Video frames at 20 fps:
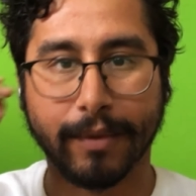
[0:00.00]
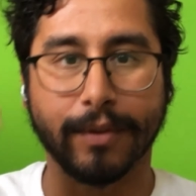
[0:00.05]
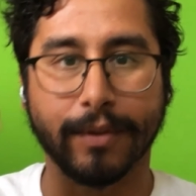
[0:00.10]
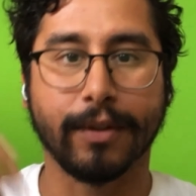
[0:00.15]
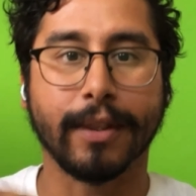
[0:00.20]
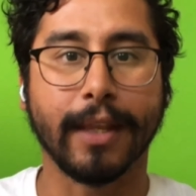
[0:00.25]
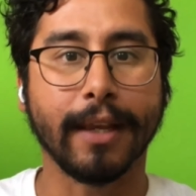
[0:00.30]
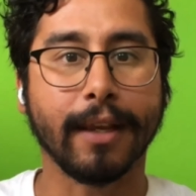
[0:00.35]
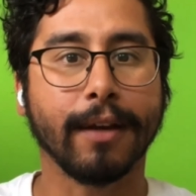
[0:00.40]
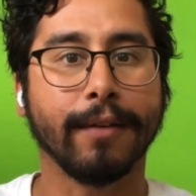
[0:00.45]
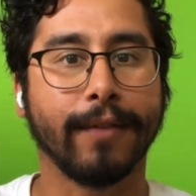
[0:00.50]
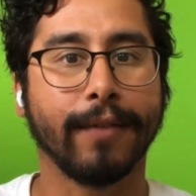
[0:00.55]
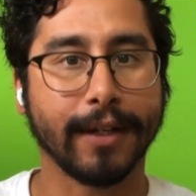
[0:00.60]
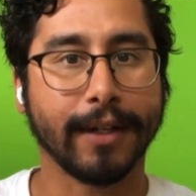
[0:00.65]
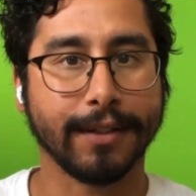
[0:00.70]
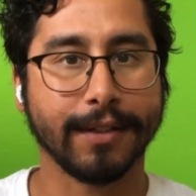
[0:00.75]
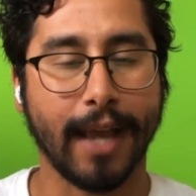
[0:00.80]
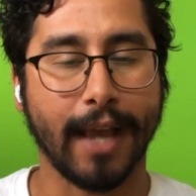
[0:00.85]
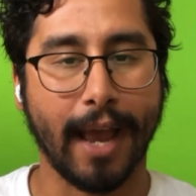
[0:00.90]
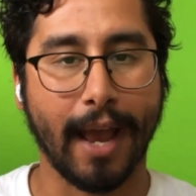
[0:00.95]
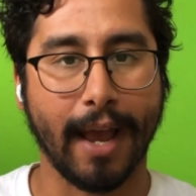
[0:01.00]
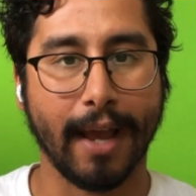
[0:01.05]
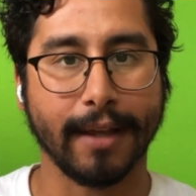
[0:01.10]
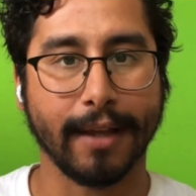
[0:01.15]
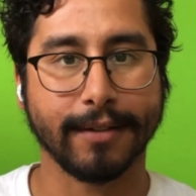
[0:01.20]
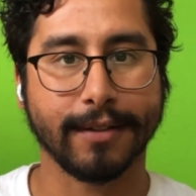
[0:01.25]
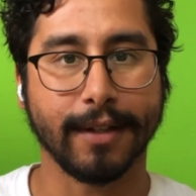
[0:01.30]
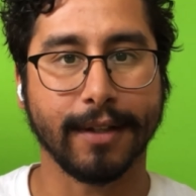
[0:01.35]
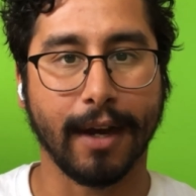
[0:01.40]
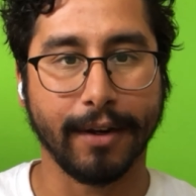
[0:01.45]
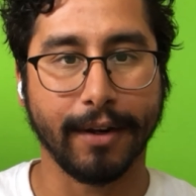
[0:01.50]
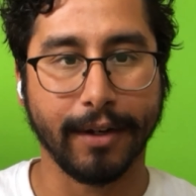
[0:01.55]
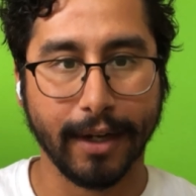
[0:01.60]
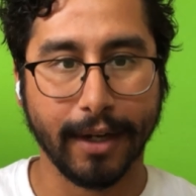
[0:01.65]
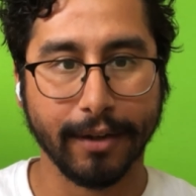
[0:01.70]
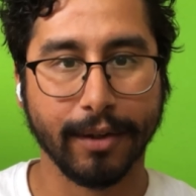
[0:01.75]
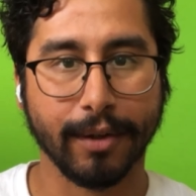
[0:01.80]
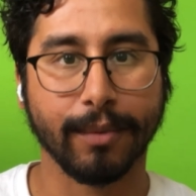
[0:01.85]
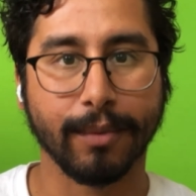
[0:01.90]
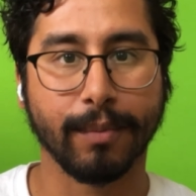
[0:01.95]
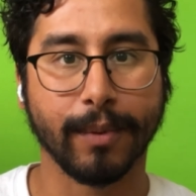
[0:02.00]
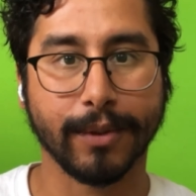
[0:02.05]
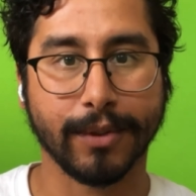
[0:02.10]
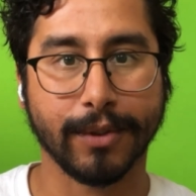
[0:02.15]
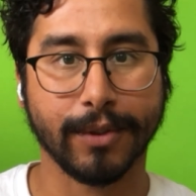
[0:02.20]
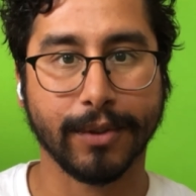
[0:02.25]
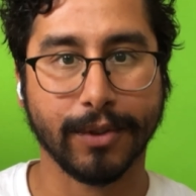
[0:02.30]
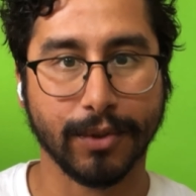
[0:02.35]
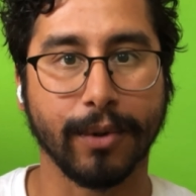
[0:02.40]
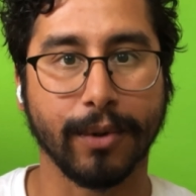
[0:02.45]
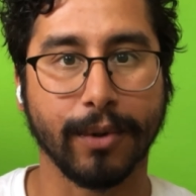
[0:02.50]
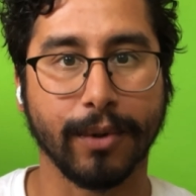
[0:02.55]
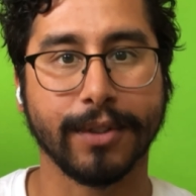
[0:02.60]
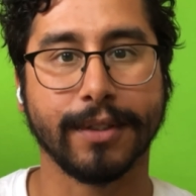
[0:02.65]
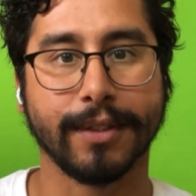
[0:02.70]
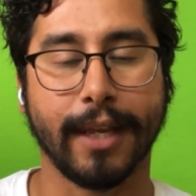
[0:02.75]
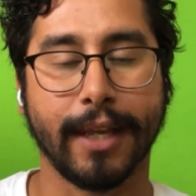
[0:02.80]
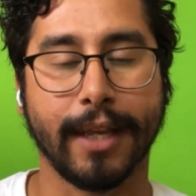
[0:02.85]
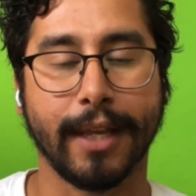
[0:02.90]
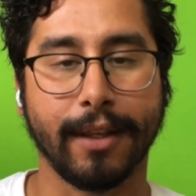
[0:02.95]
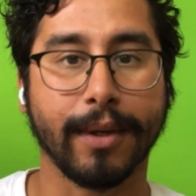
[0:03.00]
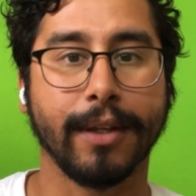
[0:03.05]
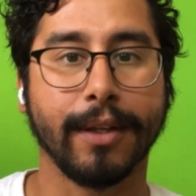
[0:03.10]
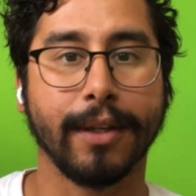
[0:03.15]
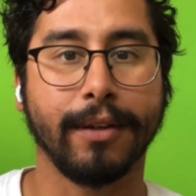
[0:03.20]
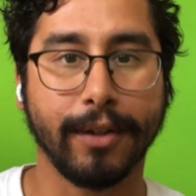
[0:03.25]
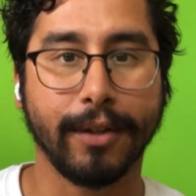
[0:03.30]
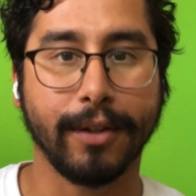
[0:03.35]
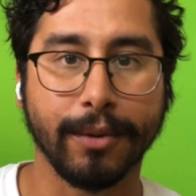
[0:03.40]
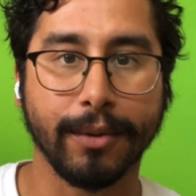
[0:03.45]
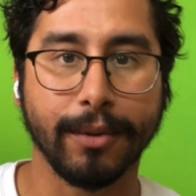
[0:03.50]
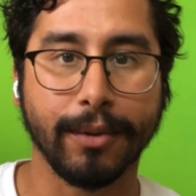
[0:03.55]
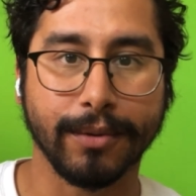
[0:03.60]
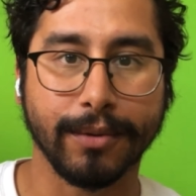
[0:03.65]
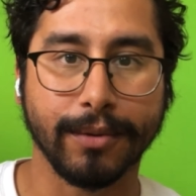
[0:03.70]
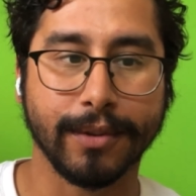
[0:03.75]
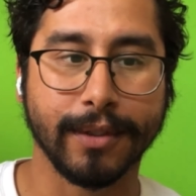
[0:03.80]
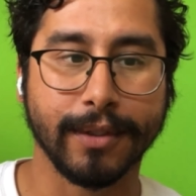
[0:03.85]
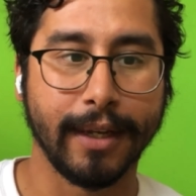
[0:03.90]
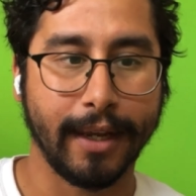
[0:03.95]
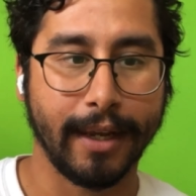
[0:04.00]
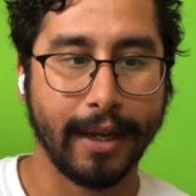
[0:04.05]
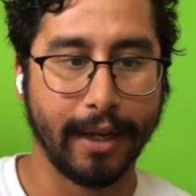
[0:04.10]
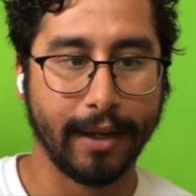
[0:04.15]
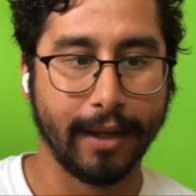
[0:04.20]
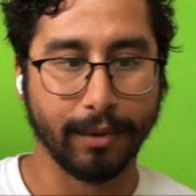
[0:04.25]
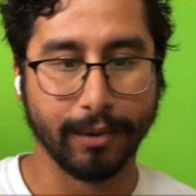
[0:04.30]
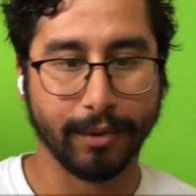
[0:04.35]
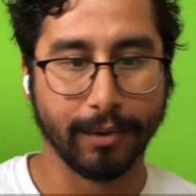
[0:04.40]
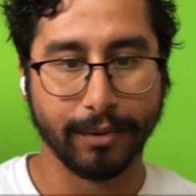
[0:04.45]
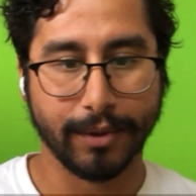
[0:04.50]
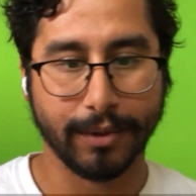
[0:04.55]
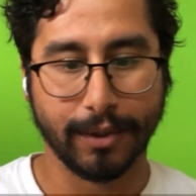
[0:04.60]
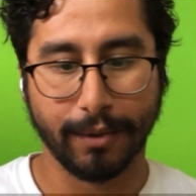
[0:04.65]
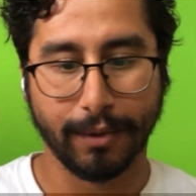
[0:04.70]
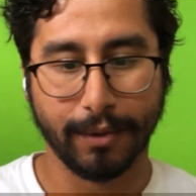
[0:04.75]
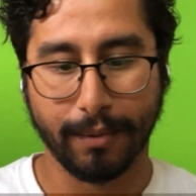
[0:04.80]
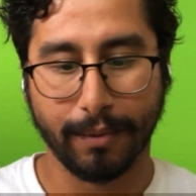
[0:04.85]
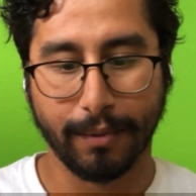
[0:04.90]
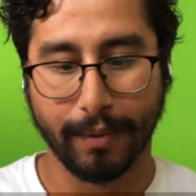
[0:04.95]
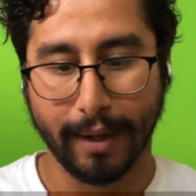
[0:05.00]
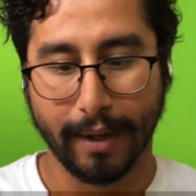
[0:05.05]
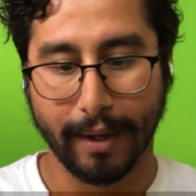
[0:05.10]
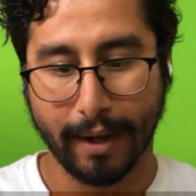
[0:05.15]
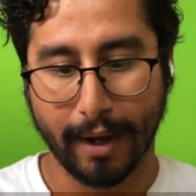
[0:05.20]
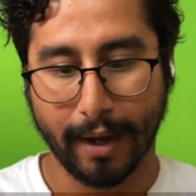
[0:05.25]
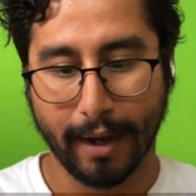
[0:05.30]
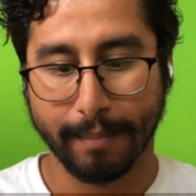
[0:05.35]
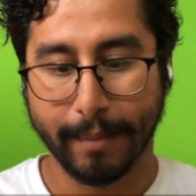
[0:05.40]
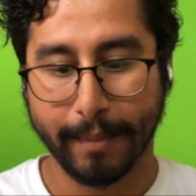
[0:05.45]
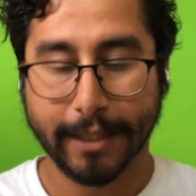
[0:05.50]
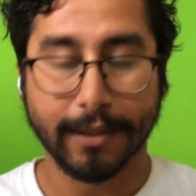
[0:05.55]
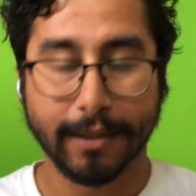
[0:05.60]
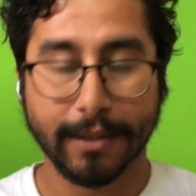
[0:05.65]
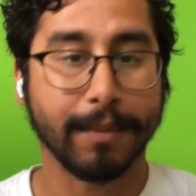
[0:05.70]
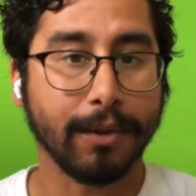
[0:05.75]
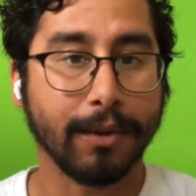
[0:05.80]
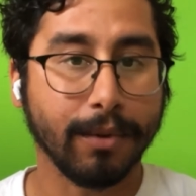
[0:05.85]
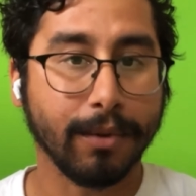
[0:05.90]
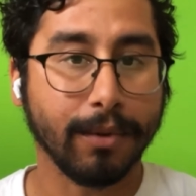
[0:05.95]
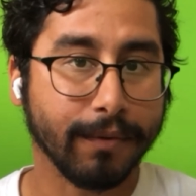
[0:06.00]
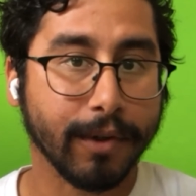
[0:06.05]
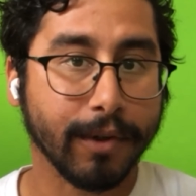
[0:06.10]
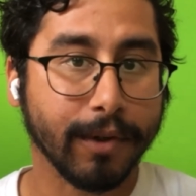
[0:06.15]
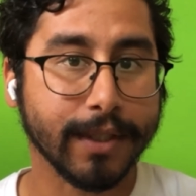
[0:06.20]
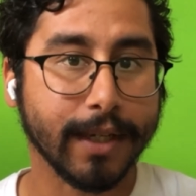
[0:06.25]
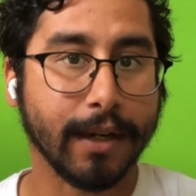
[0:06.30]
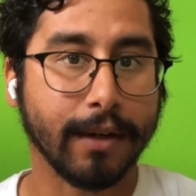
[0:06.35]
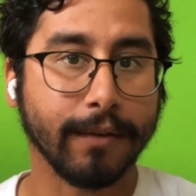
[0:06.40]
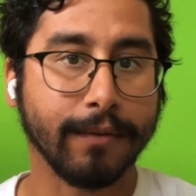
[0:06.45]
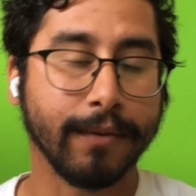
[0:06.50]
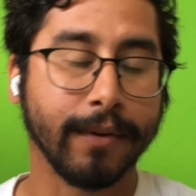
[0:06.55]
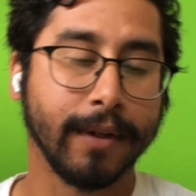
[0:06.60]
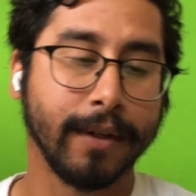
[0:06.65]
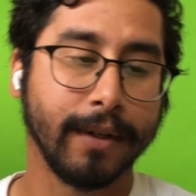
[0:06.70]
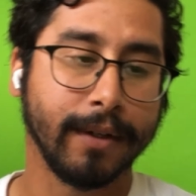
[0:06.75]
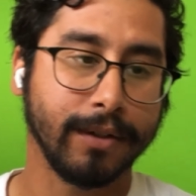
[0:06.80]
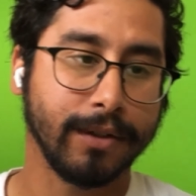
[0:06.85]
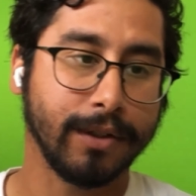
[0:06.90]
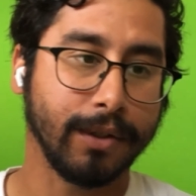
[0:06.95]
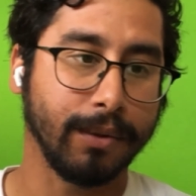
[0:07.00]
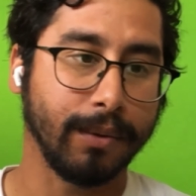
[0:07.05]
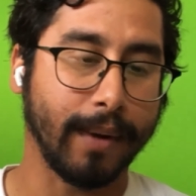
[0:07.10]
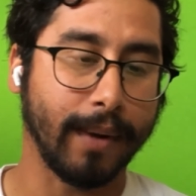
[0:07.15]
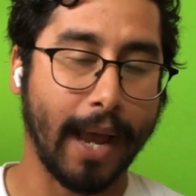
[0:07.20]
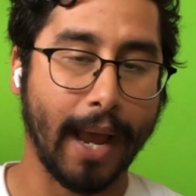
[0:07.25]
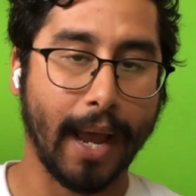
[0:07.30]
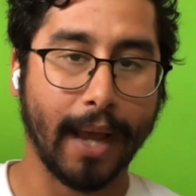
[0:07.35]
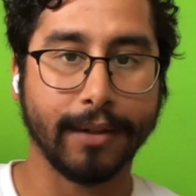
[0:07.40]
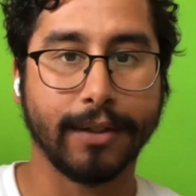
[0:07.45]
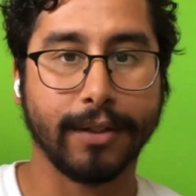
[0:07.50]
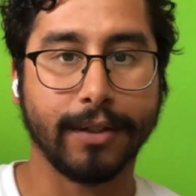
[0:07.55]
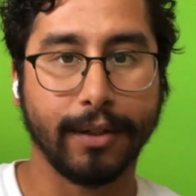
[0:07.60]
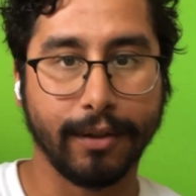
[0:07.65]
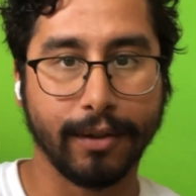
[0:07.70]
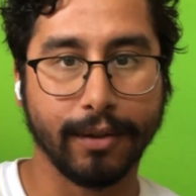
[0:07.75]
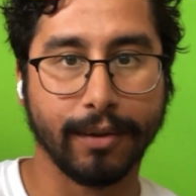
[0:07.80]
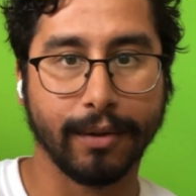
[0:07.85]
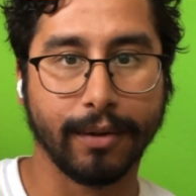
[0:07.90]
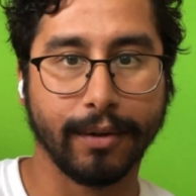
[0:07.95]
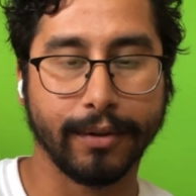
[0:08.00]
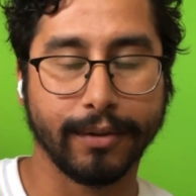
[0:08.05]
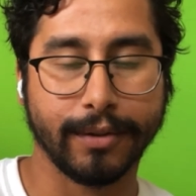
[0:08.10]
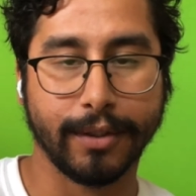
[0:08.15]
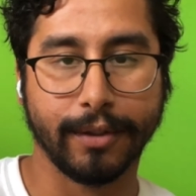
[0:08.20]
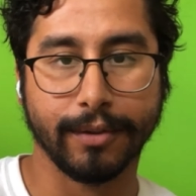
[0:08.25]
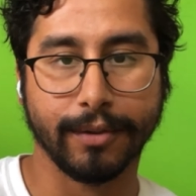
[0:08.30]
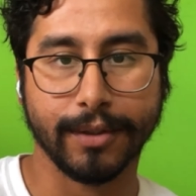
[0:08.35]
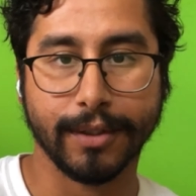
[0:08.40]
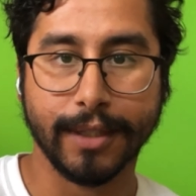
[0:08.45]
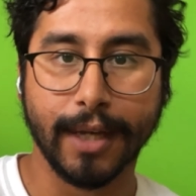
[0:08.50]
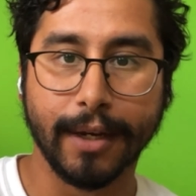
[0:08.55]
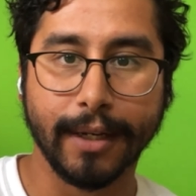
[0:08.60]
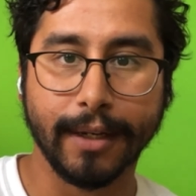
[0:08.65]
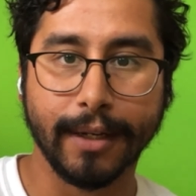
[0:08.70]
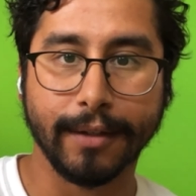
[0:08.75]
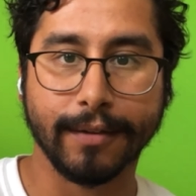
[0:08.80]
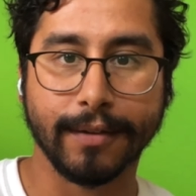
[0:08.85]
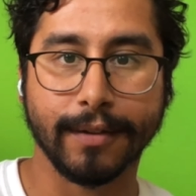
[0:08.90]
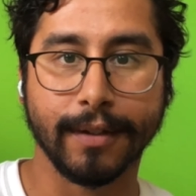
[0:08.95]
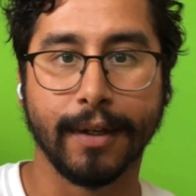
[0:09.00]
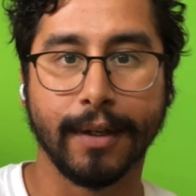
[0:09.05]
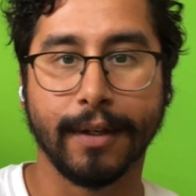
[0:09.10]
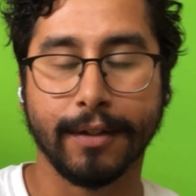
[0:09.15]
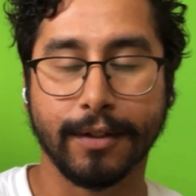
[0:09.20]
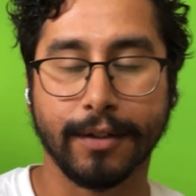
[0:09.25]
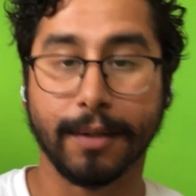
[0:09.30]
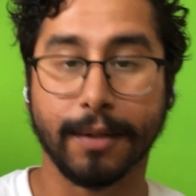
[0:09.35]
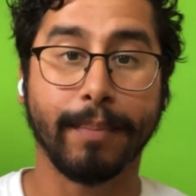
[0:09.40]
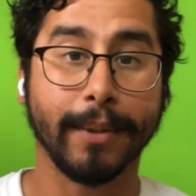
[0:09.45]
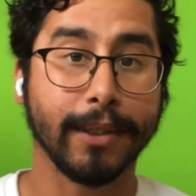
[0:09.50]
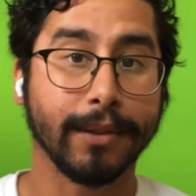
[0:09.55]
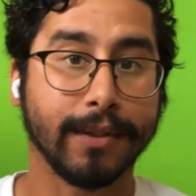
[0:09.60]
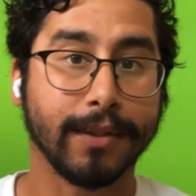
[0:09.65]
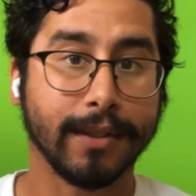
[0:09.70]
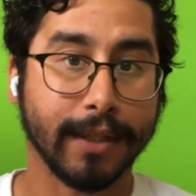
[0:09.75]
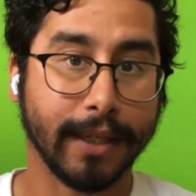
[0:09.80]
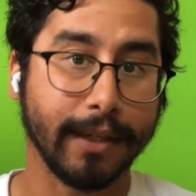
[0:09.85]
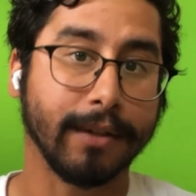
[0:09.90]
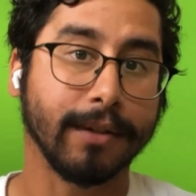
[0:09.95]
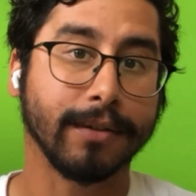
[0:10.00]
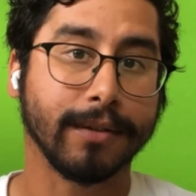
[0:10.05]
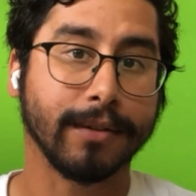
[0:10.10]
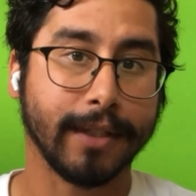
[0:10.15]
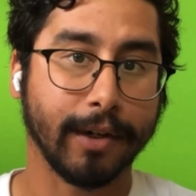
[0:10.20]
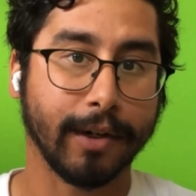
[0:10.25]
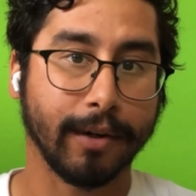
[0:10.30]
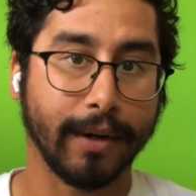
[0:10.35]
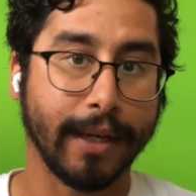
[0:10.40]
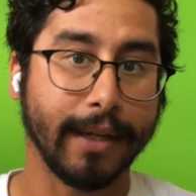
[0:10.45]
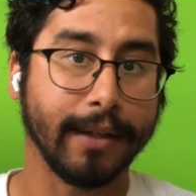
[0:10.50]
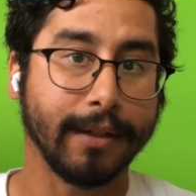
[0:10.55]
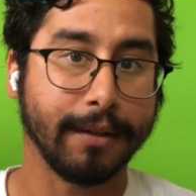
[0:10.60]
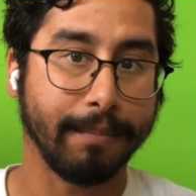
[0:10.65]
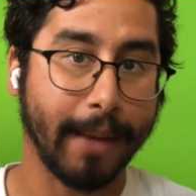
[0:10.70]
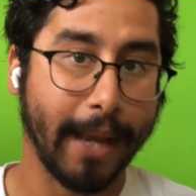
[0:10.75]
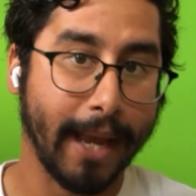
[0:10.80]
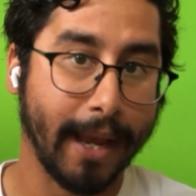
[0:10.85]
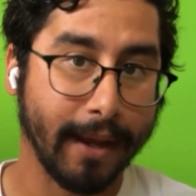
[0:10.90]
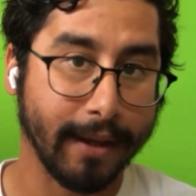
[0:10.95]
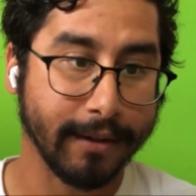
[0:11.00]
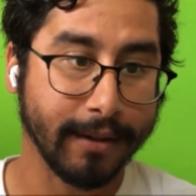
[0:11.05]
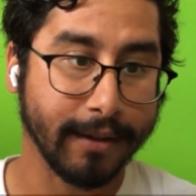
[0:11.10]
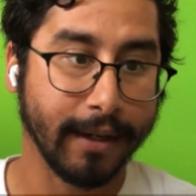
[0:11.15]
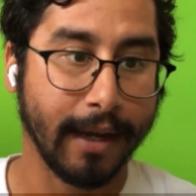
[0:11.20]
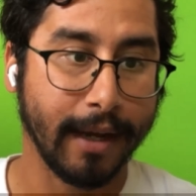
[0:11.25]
think of us as another resource that you can use in order to make something cool for yourself, to add to your studies, to build skills that are in demand,